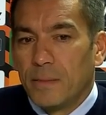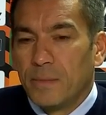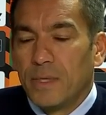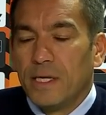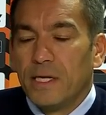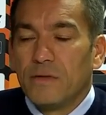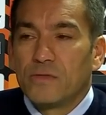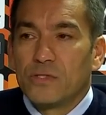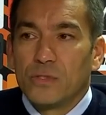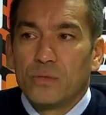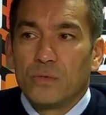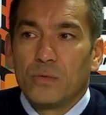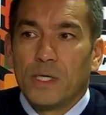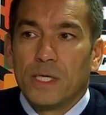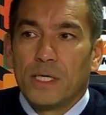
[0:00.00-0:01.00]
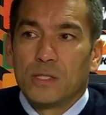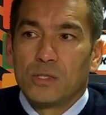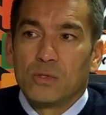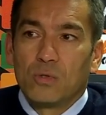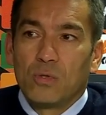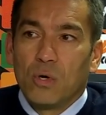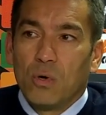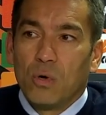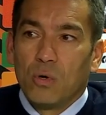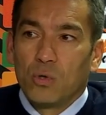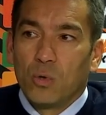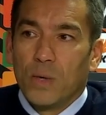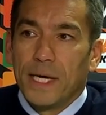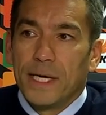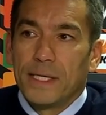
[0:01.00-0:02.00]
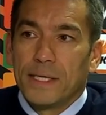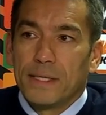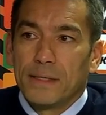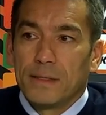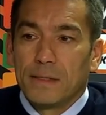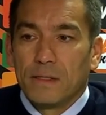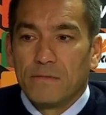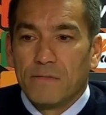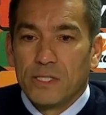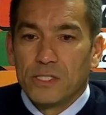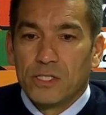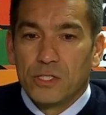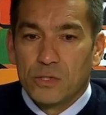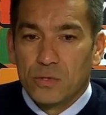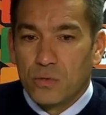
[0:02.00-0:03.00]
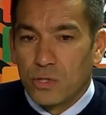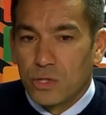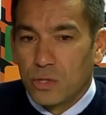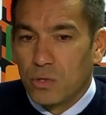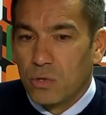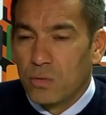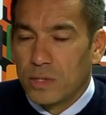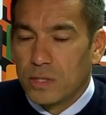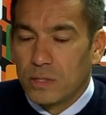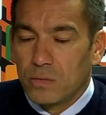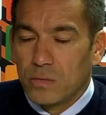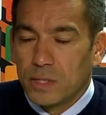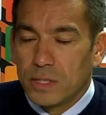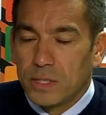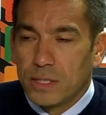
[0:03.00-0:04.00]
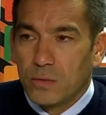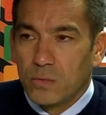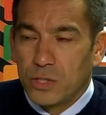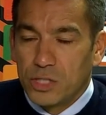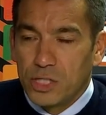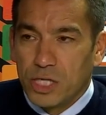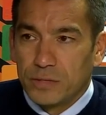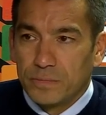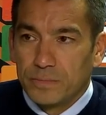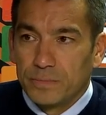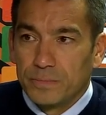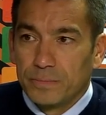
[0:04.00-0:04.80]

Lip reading: belief to go all the way and eventually score the goal with John.